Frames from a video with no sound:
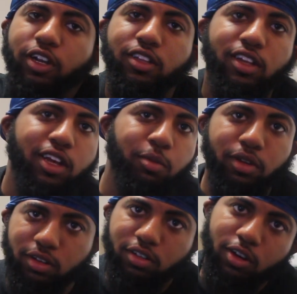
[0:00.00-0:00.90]
raised in like
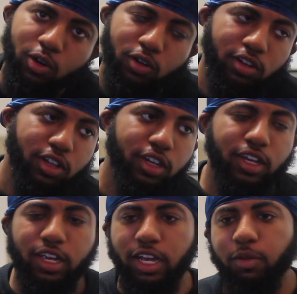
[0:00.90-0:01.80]
Minnesota, and then
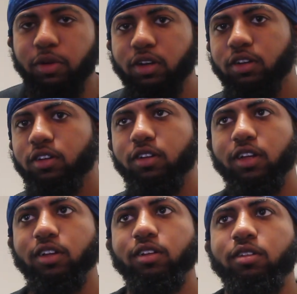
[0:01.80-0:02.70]
I came out here
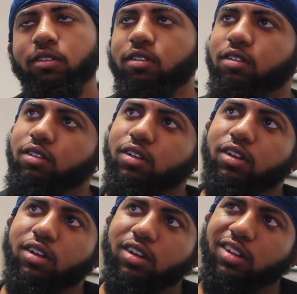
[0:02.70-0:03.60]
like
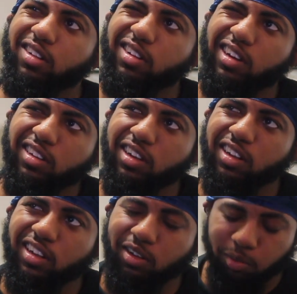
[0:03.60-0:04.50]
I say
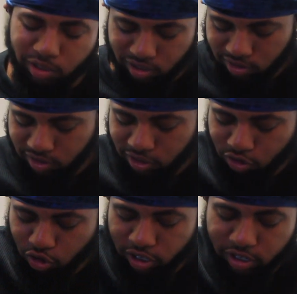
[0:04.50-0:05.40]
like middle
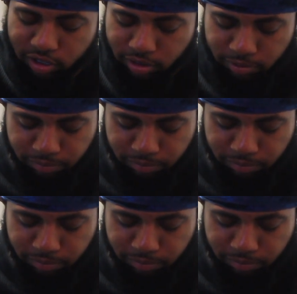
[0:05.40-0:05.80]
sixth grade,